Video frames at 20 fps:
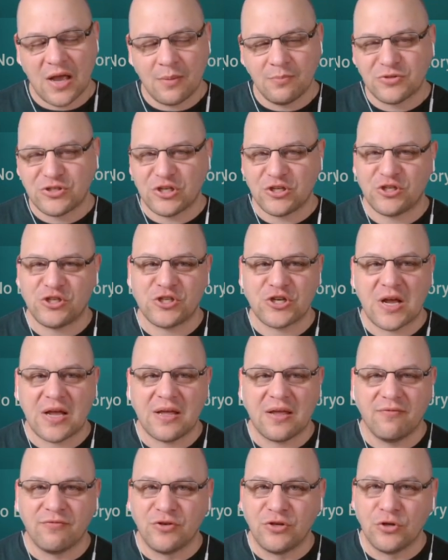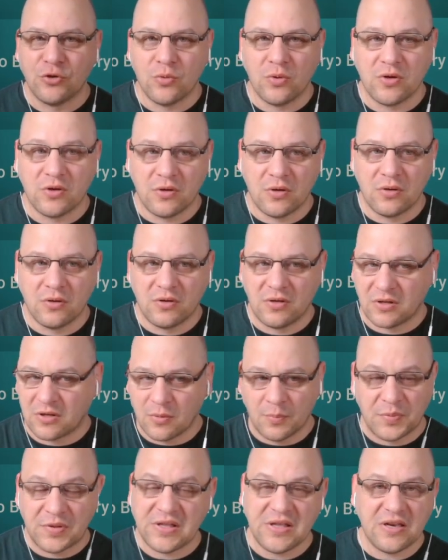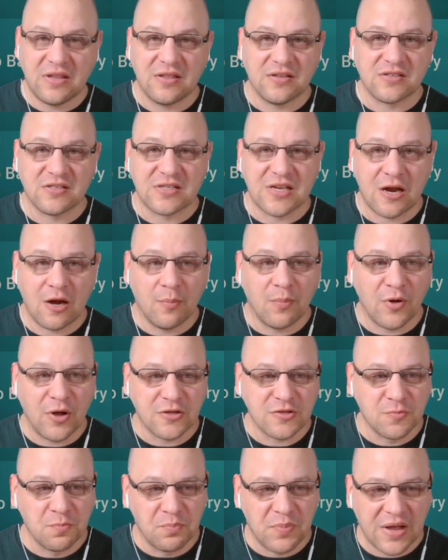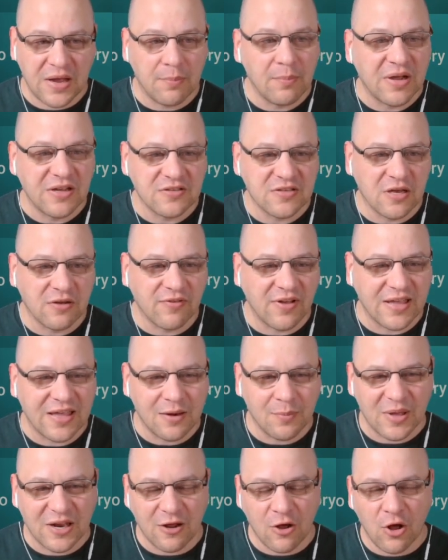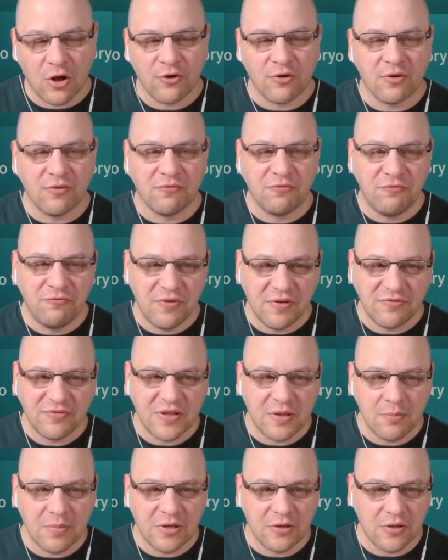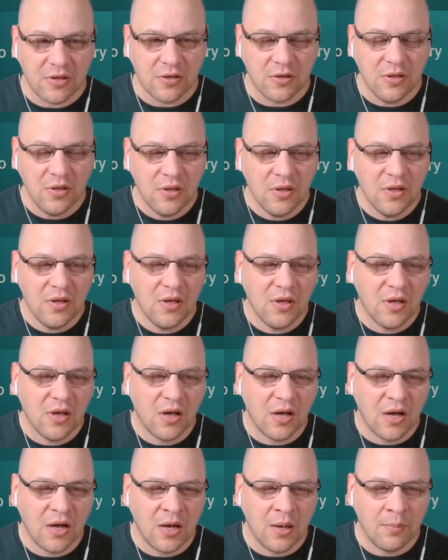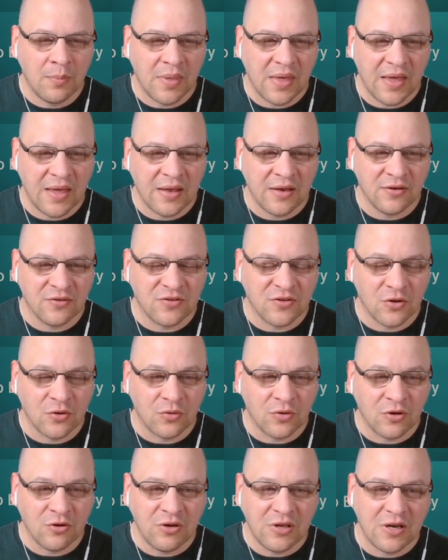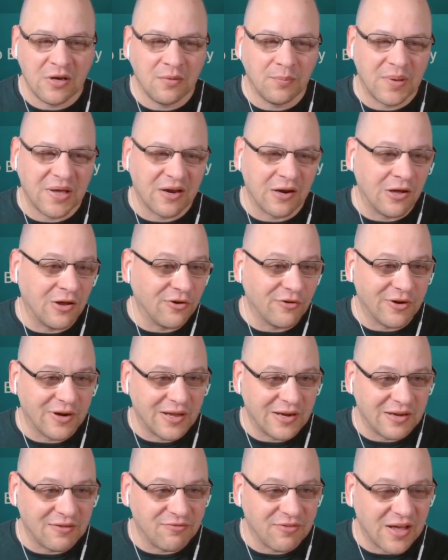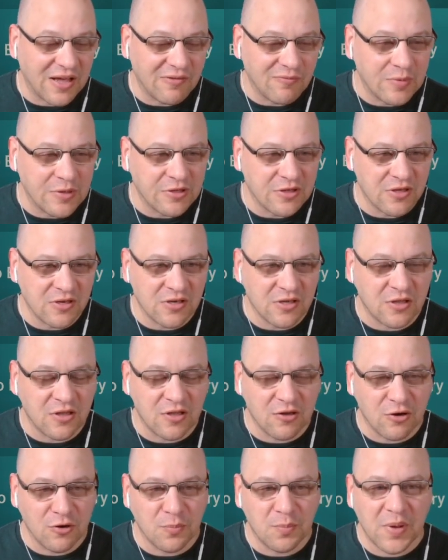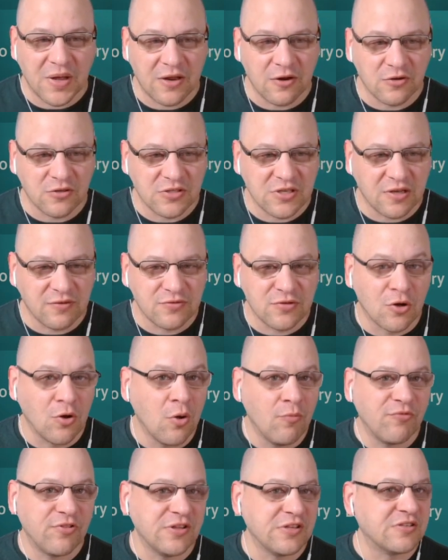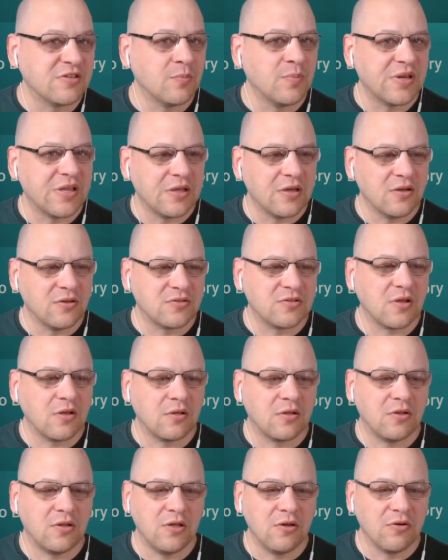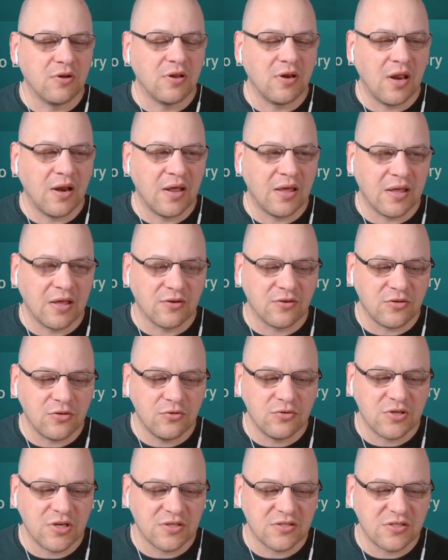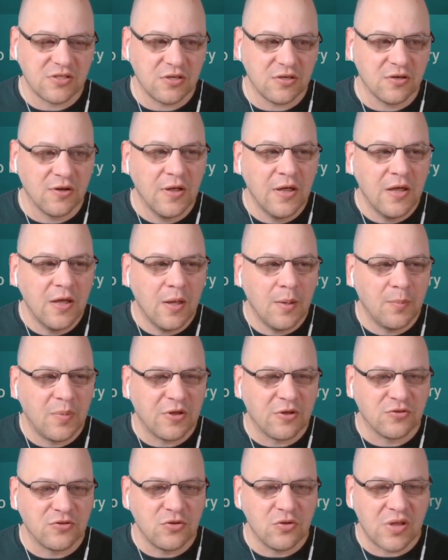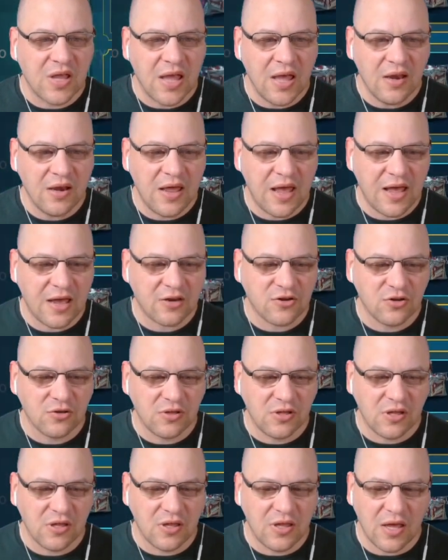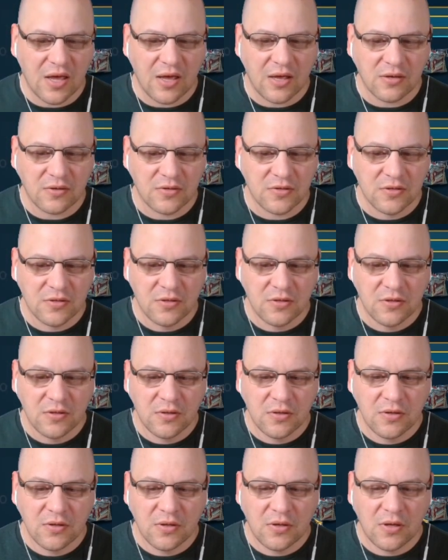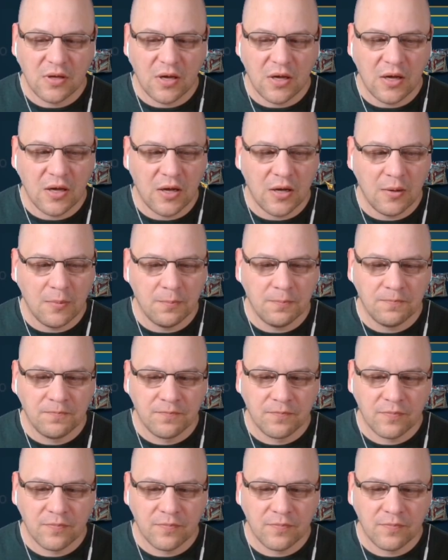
just shy of completing this entire boss by myself. I get about 150 million. And so you need about 195 million to clear it by yourself. So hopefully somebody else cleared it and I get 2 chests here, because you can actually get, it'll